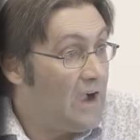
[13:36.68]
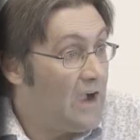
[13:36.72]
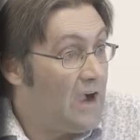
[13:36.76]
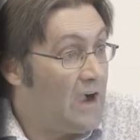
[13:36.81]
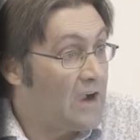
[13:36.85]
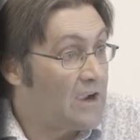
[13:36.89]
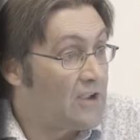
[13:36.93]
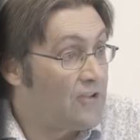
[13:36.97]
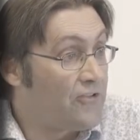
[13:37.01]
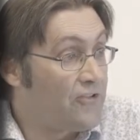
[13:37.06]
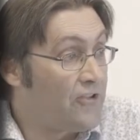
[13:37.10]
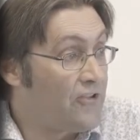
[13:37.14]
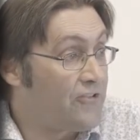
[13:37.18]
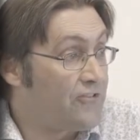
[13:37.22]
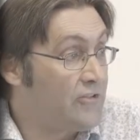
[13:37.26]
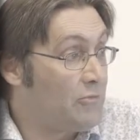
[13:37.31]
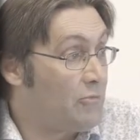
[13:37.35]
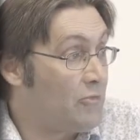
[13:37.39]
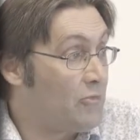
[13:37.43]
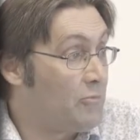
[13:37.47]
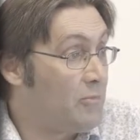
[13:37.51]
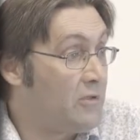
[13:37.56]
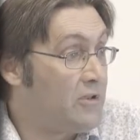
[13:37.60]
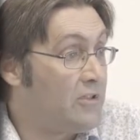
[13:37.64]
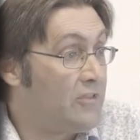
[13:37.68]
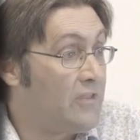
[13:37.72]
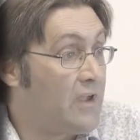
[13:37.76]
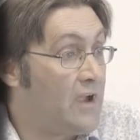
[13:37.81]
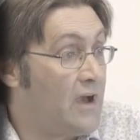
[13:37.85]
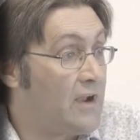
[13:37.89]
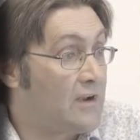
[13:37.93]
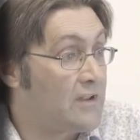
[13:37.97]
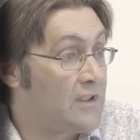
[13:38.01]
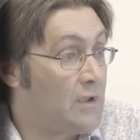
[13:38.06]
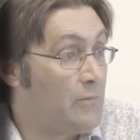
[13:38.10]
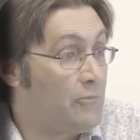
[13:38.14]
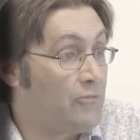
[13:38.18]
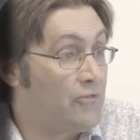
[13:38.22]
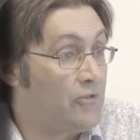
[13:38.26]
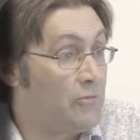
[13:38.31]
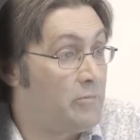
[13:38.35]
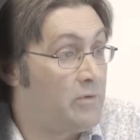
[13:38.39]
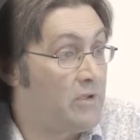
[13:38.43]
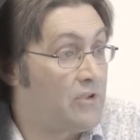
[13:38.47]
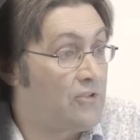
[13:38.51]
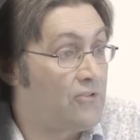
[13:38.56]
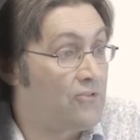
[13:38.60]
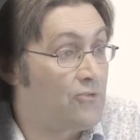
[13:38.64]
are consistent with many of the outcomes that are
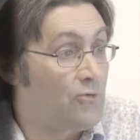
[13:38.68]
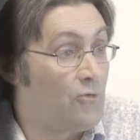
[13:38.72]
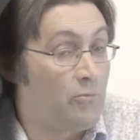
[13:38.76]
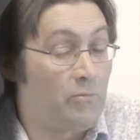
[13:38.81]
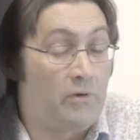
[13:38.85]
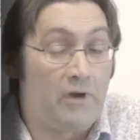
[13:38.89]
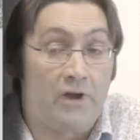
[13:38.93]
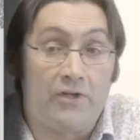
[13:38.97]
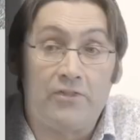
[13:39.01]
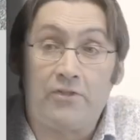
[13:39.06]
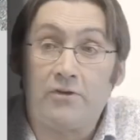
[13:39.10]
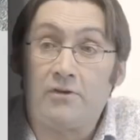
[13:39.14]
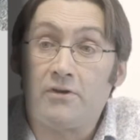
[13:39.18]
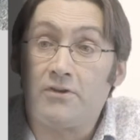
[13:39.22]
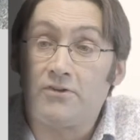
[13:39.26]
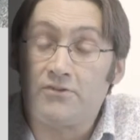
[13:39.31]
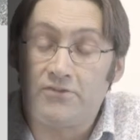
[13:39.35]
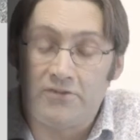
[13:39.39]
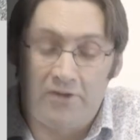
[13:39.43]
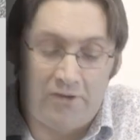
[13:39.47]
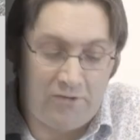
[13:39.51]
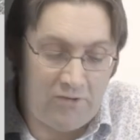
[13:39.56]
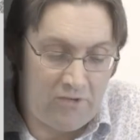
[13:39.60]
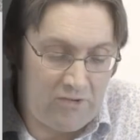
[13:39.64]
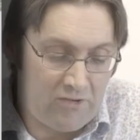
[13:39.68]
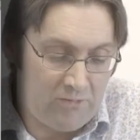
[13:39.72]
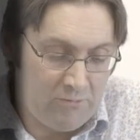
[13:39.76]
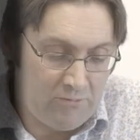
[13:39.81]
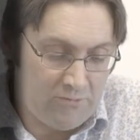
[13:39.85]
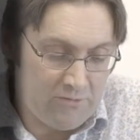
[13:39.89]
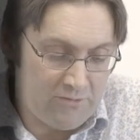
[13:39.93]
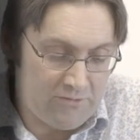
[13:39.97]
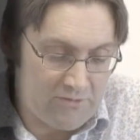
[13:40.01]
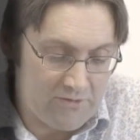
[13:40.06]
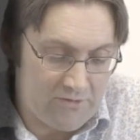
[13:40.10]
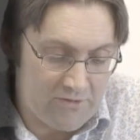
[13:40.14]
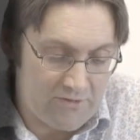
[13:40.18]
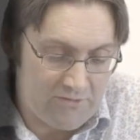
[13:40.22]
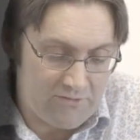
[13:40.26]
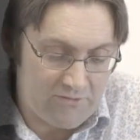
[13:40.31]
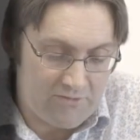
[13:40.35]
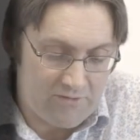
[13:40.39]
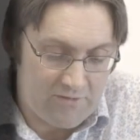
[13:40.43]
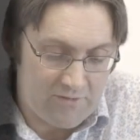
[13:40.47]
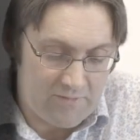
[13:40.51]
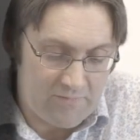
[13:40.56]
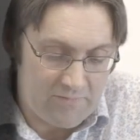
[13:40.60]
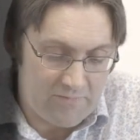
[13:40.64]
being sought by other Otago communities.
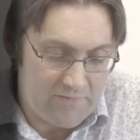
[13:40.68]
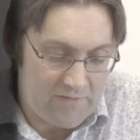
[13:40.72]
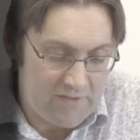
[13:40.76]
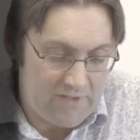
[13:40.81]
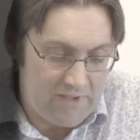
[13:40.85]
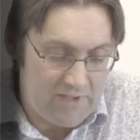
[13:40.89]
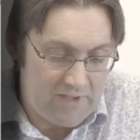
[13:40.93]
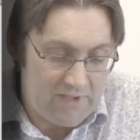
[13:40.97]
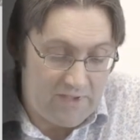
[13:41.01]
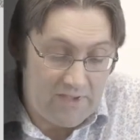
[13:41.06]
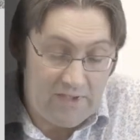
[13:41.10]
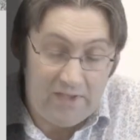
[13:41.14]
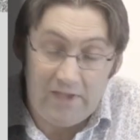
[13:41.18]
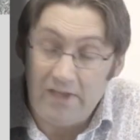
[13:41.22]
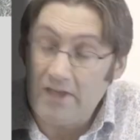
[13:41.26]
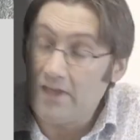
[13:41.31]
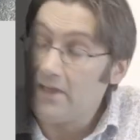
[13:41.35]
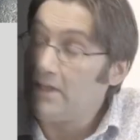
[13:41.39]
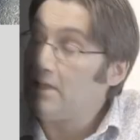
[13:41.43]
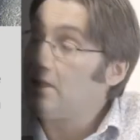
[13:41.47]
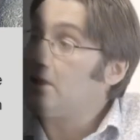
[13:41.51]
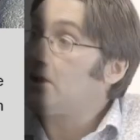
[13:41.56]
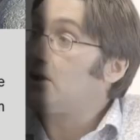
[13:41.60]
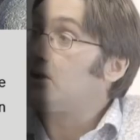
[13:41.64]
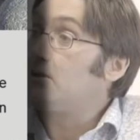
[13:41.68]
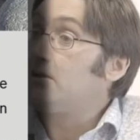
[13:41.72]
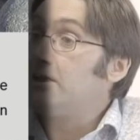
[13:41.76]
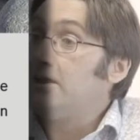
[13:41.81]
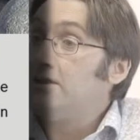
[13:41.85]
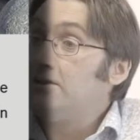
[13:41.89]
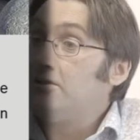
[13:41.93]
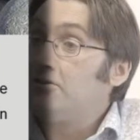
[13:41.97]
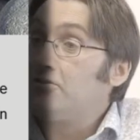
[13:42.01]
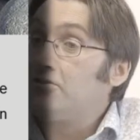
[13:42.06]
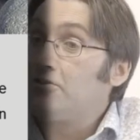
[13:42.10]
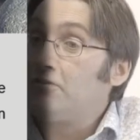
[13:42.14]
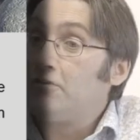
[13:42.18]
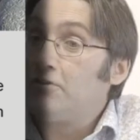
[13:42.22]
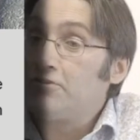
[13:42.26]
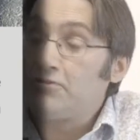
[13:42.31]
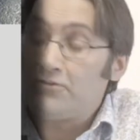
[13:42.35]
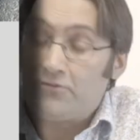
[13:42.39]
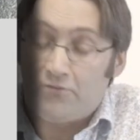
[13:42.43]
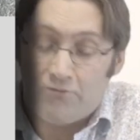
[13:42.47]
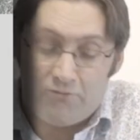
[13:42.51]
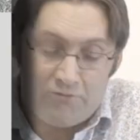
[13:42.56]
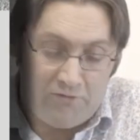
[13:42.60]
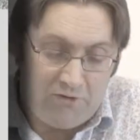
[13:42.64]
Clean and
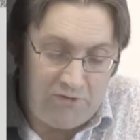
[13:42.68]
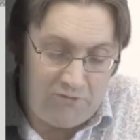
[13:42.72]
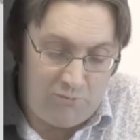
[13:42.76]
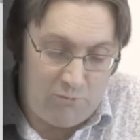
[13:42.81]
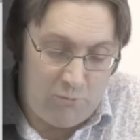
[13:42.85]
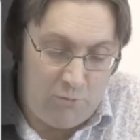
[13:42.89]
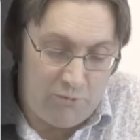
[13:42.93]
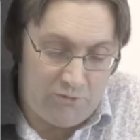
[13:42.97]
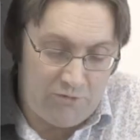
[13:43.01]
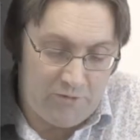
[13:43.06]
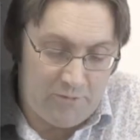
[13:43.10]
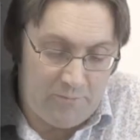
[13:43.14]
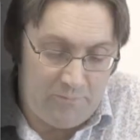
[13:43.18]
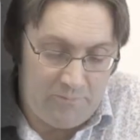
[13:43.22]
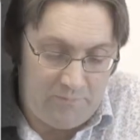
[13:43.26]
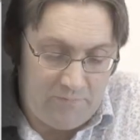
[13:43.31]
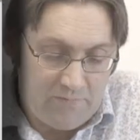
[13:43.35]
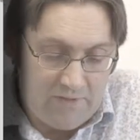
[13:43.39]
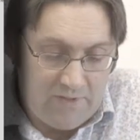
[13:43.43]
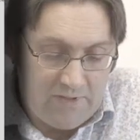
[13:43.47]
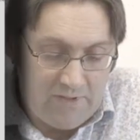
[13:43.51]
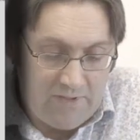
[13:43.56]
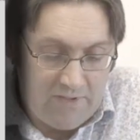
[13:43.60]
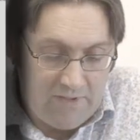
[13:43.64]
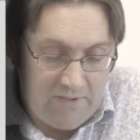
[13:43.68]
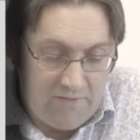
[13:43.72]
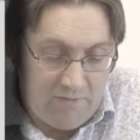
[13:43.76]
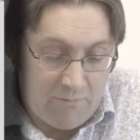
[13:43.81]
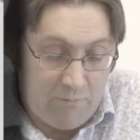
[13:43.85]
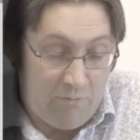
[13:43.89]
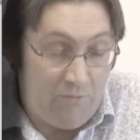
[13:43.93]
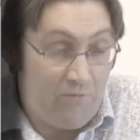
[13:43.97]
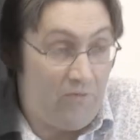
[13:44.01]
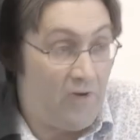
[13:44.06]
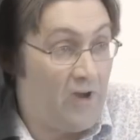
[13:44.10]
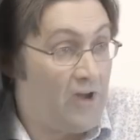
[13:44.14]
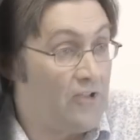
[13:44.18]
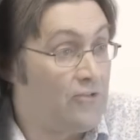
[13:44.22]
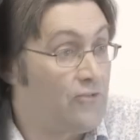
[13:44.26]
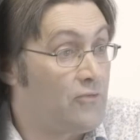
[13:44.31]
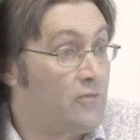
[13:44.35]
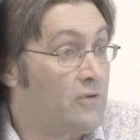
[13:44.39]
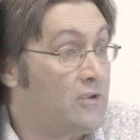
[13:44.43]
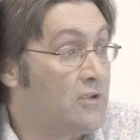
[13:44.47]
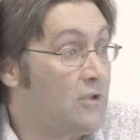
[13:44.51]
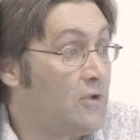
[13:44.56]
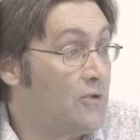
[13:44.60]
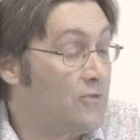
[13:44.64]
sufficient fresh water provides
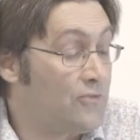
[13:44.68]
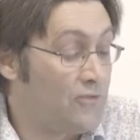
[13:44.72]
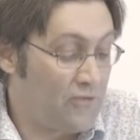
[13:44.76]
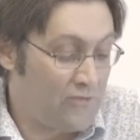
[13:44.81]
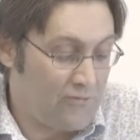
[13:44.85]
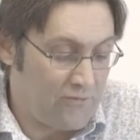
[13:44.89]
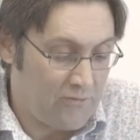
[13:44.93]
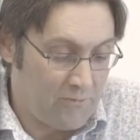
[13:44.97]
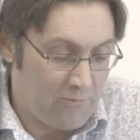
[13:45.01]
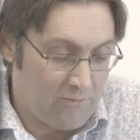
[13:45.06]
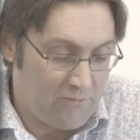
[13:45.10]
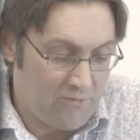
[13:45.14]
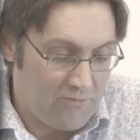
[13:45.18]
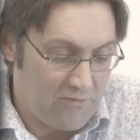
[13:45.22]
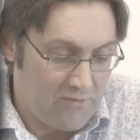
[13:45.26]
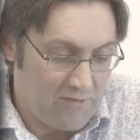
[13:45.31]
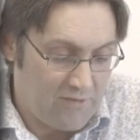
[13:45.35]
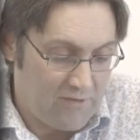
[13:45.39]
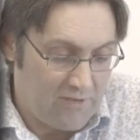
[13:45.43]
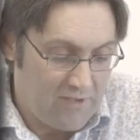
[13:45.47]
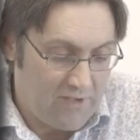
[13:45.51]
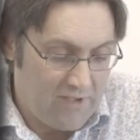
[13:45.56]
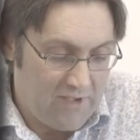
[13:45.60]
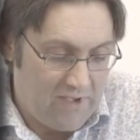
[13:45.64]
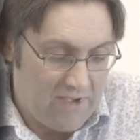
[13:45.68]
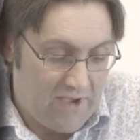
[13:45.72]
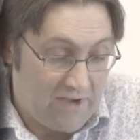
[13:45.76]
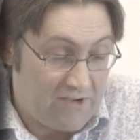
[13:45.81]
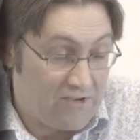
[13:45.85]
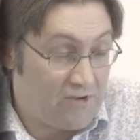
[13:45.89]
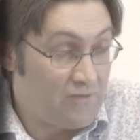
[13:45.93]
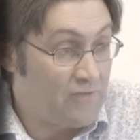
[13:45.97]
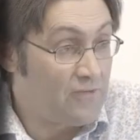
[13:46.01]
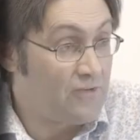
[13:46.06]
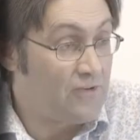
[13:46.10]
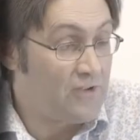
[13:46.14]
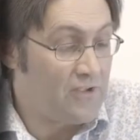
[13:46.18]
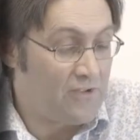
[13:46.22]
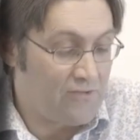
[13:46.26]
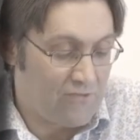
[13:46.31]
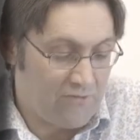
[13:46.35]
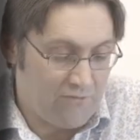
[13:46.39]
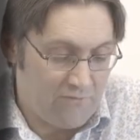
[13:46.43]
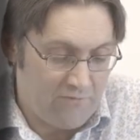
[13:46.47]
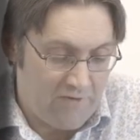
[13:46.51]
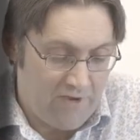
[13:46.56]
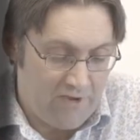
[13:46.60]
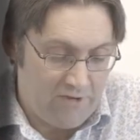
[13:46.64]
for ecosystems, activities
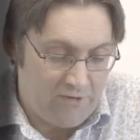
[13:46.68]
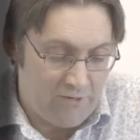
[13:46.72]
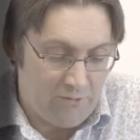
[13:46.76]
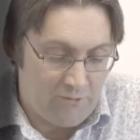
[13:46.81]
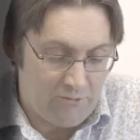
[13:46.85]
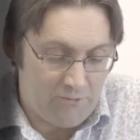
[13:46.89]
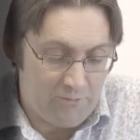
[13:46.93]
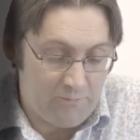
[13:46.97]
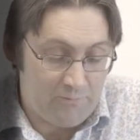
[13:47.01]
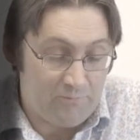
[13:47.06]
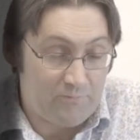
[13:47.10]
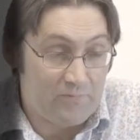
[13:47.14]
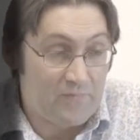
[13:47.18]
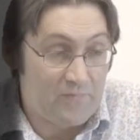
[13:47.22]
and values,